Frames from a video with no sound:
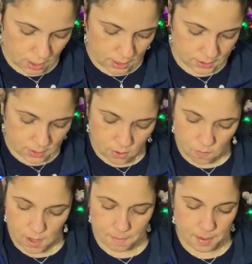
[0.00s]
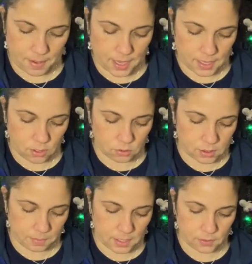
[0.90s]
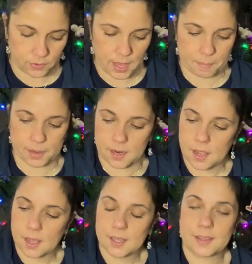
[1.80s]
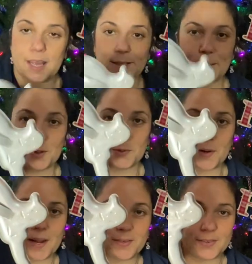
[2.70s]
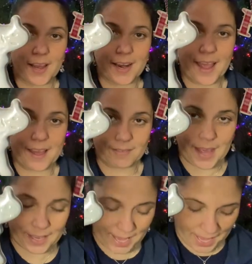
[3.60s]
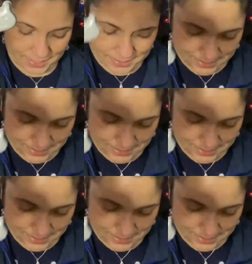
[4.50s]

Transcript: So maybe I can use some of these for that. But that's cute. I do not have that cat.